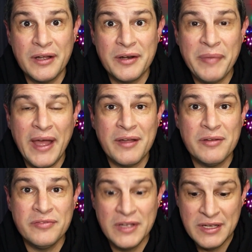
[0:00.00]
I got a pack
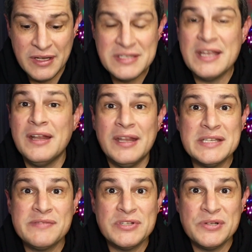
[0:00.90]
of 10 of
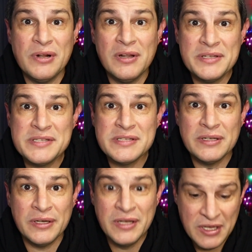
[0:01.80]
these for $2,
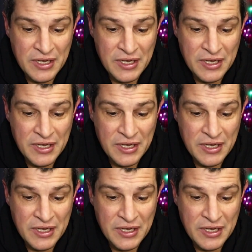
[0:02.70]
so